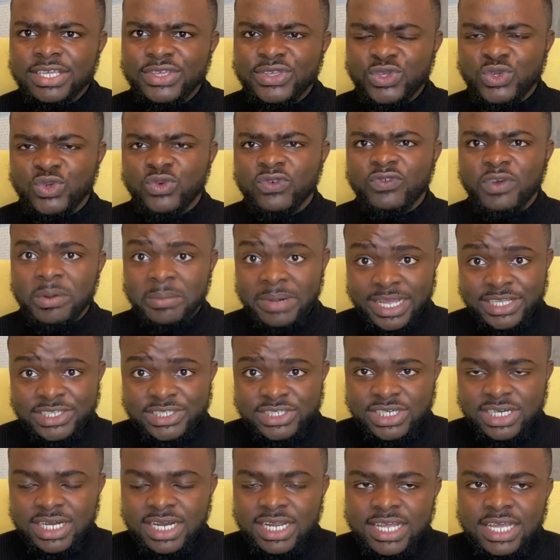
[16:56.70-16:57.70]
you from
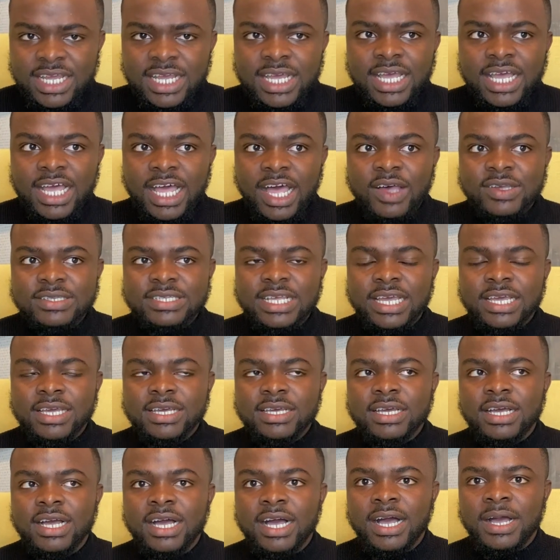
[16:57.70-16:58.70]
Nigeria? I was
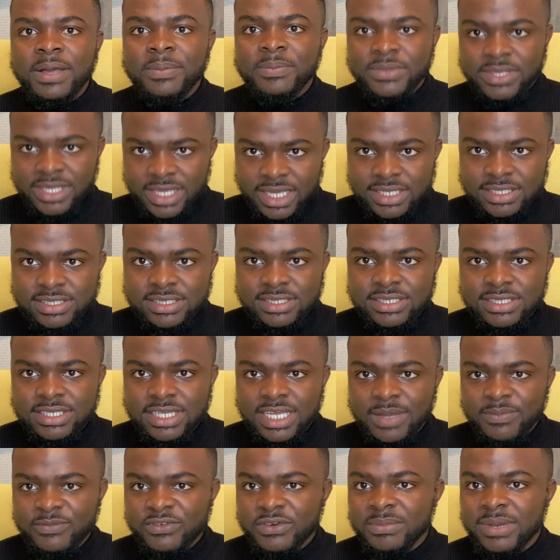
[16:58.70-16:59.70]
like, yes,
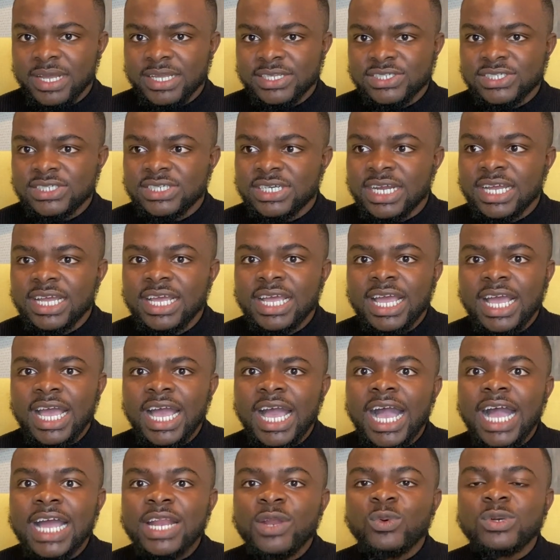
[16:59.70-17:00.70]
I'm from Nigeria.
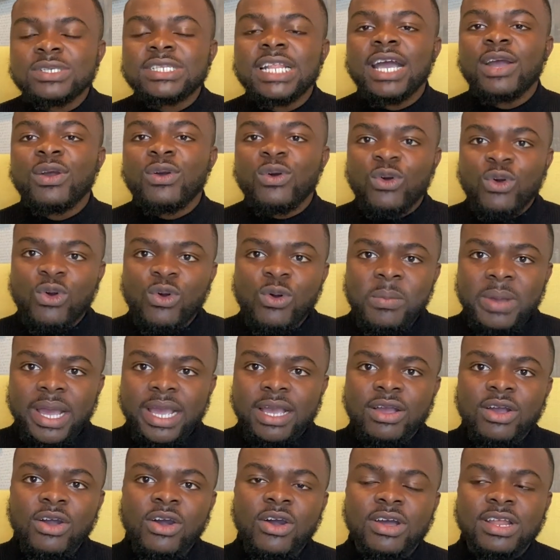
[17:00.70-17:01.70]
And he was like, oh my
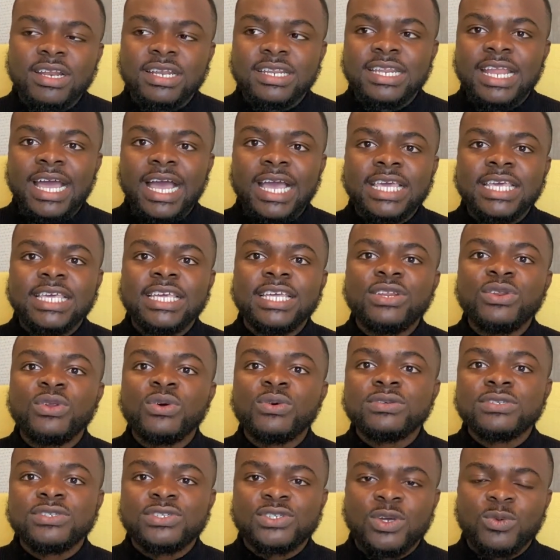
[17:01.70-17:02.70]
God, that he
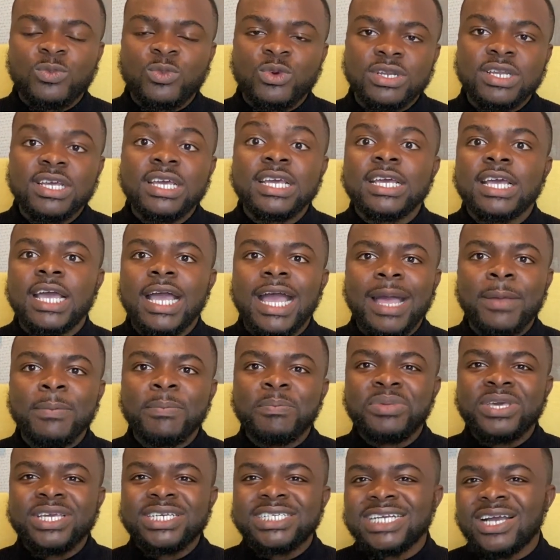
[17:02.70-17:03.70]
knows someone. And
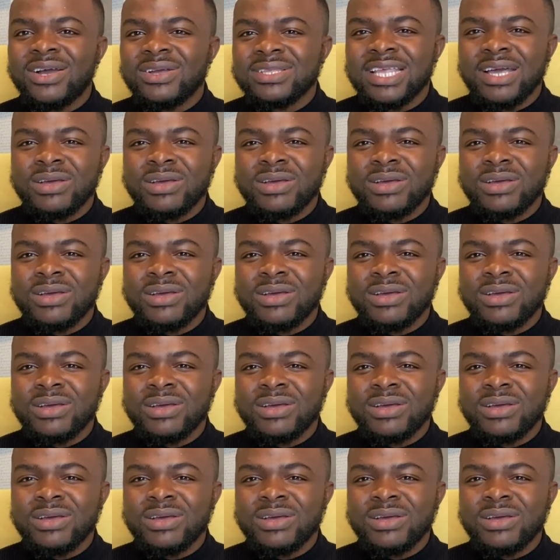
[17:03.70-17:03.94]
big shout